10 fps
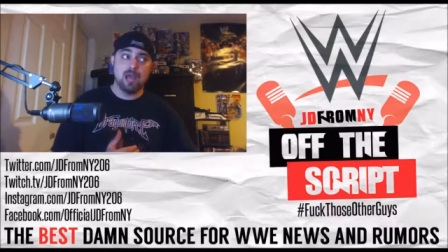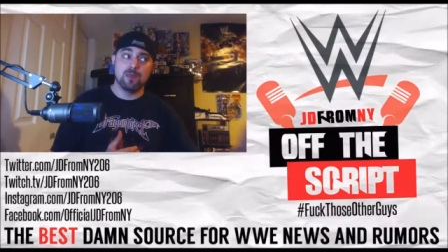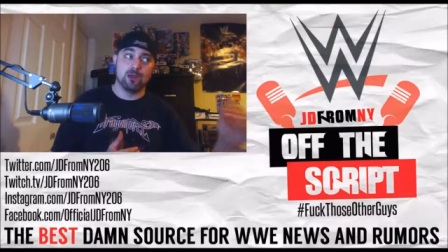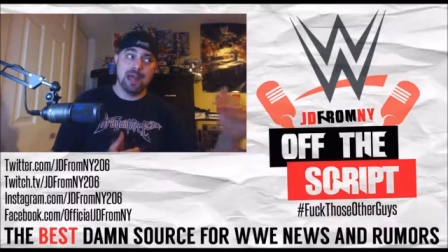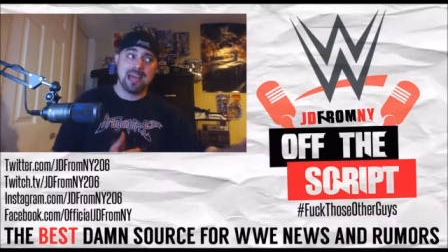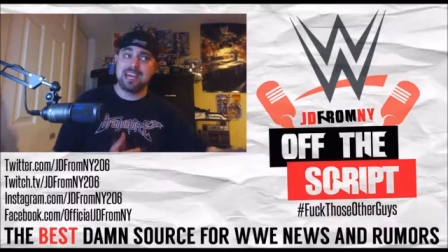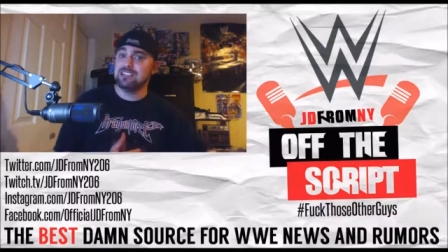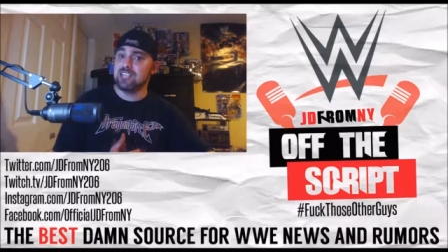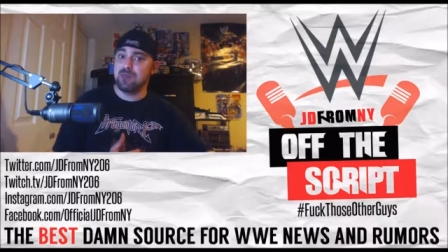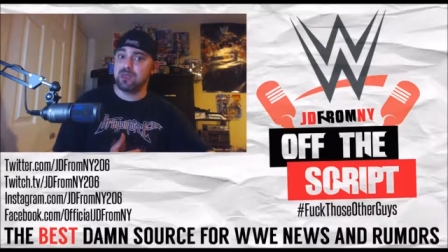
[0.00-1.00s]
and they're
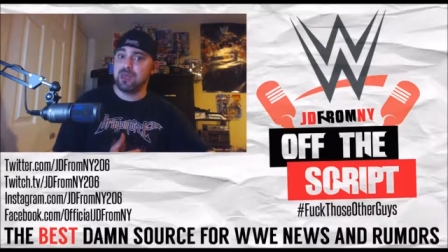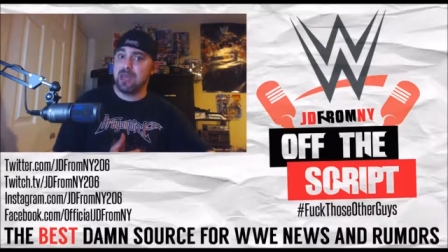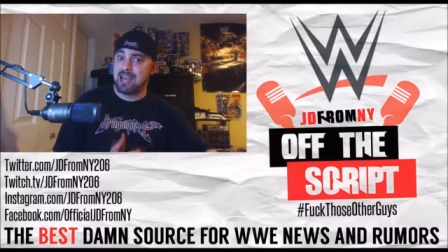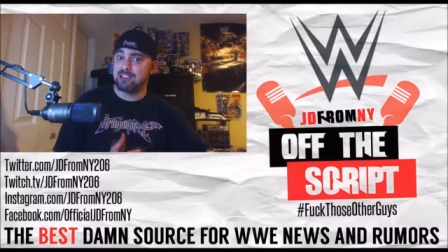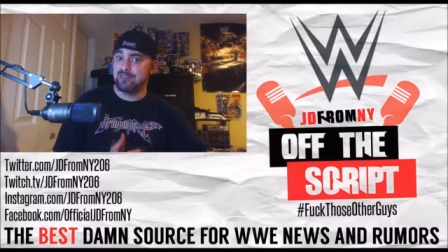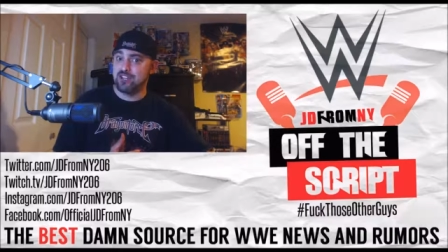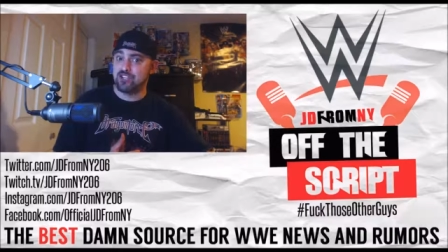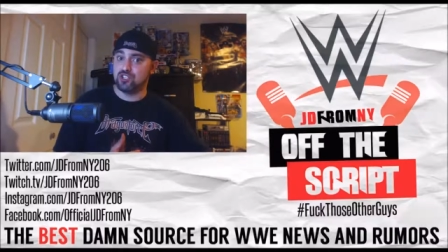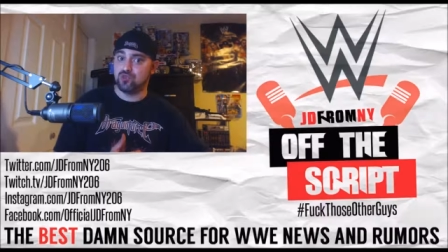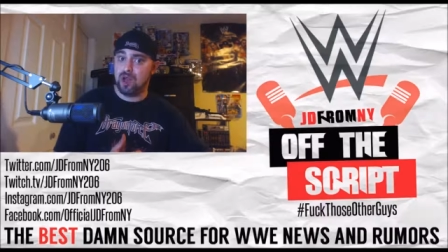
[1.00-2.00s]
lacking depth in that
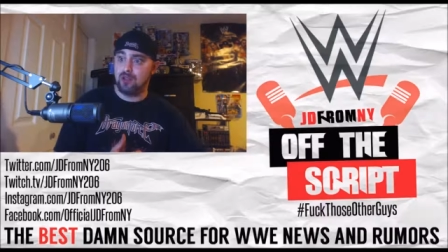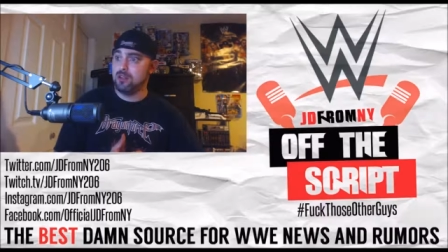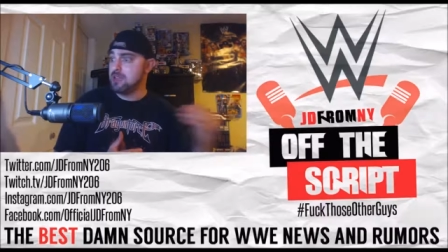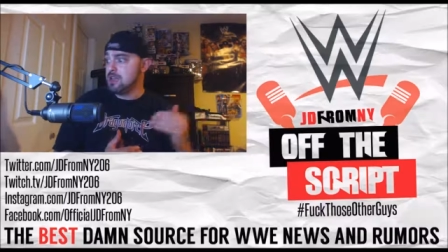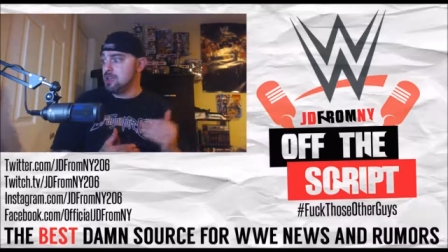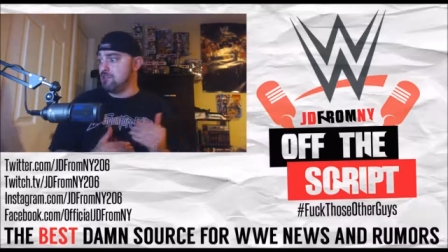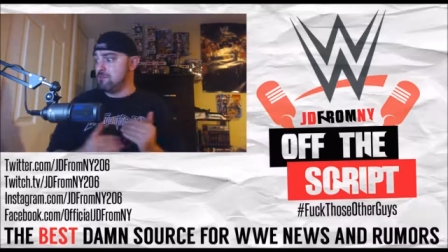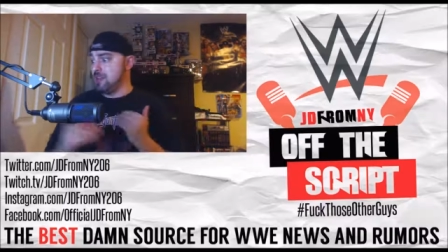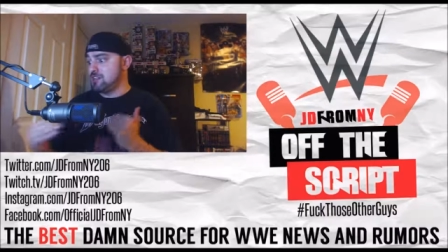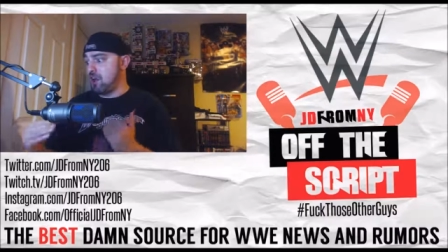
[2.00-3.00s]
division as well.
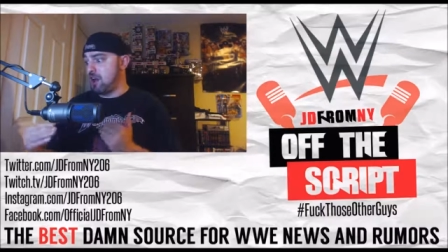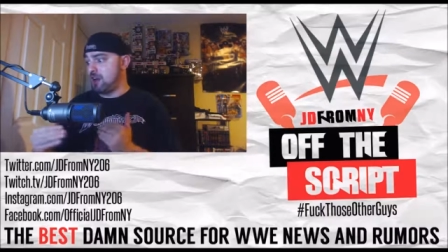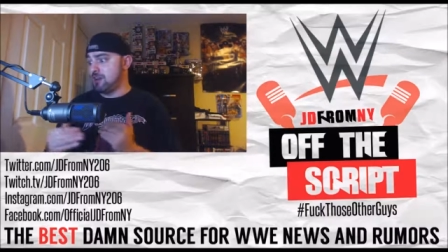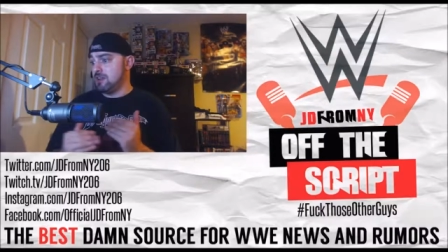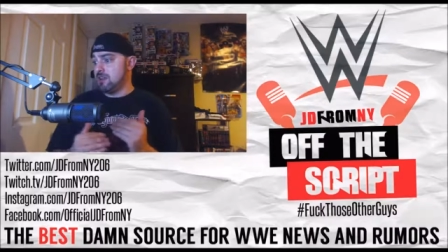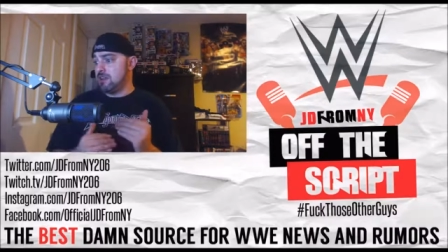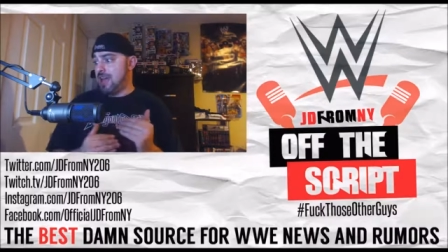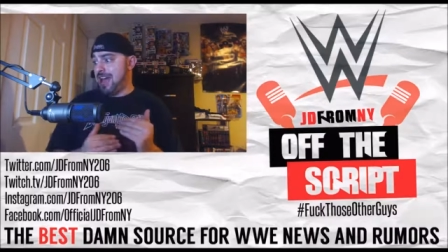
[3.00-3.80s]
The mid card